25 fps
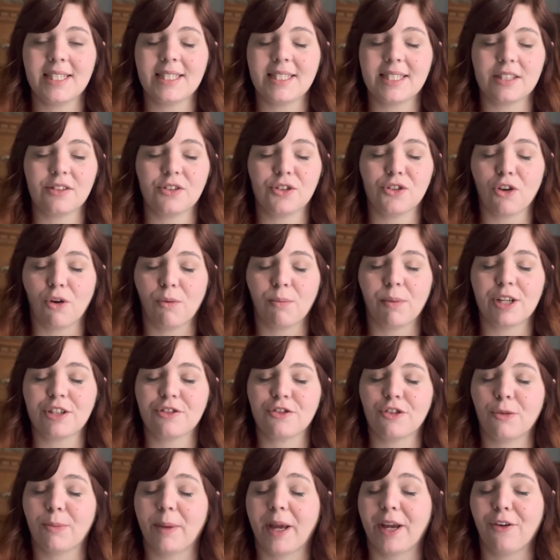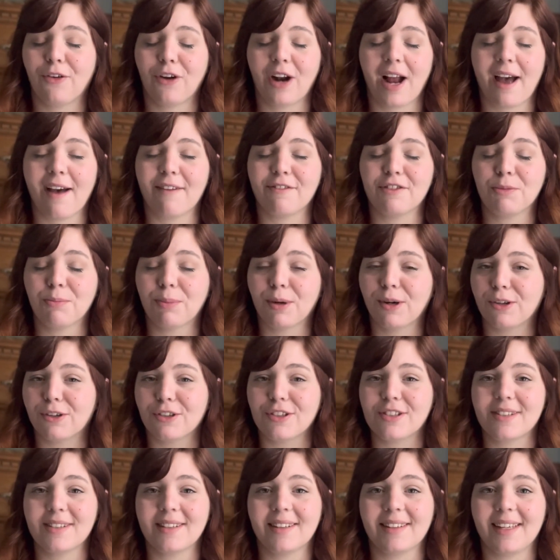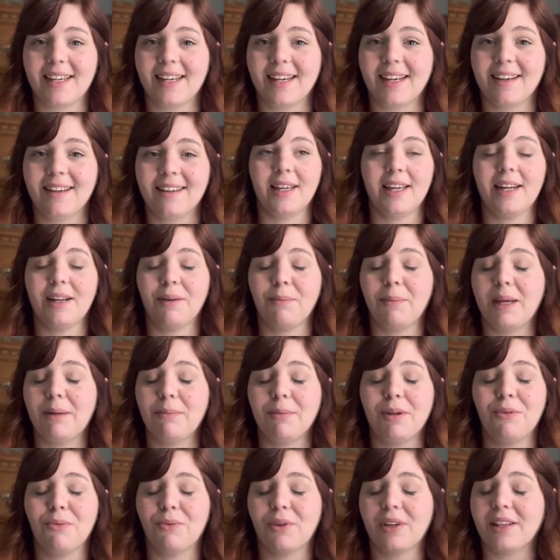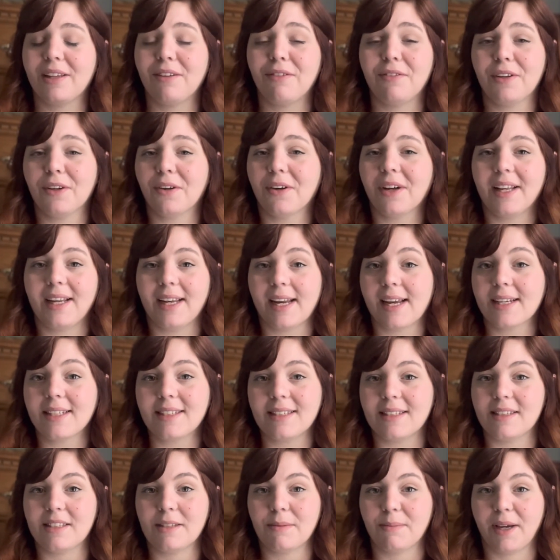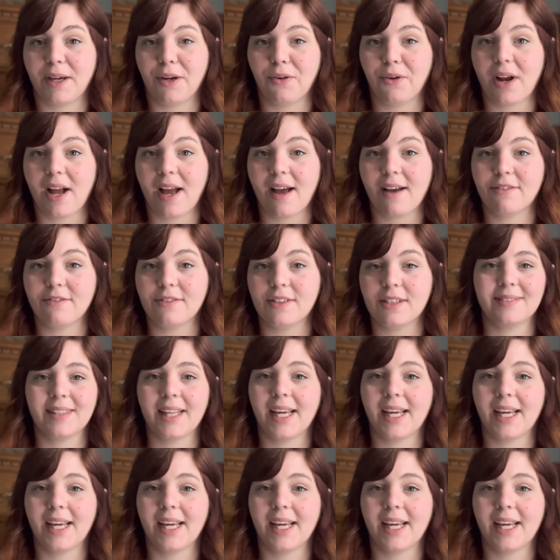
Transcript: Did so much for my craft personally, and it made me really feel connected to my craft.